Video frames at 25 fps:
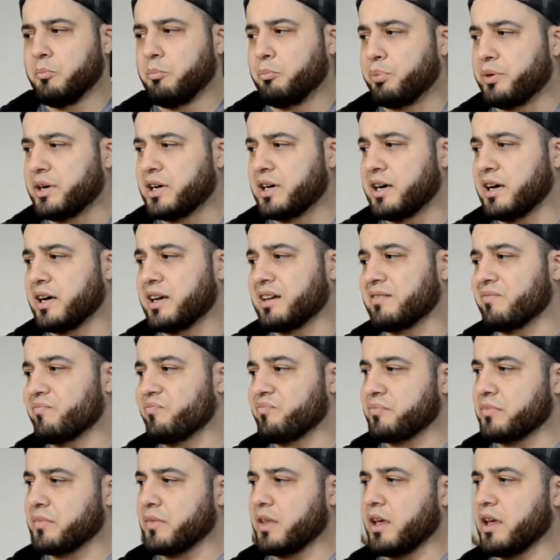
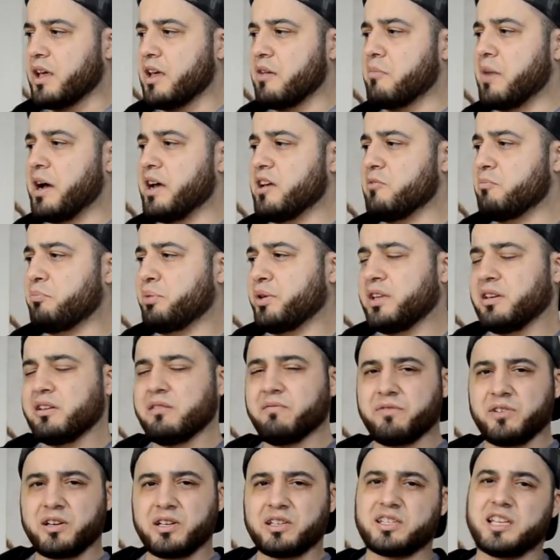But in my
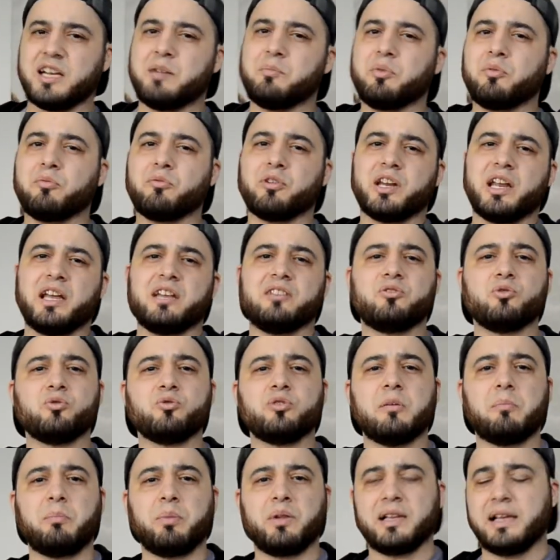opinion, for example, when I do
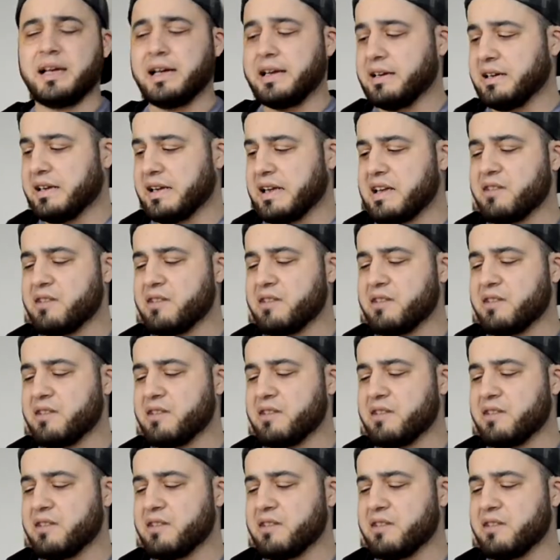the plant,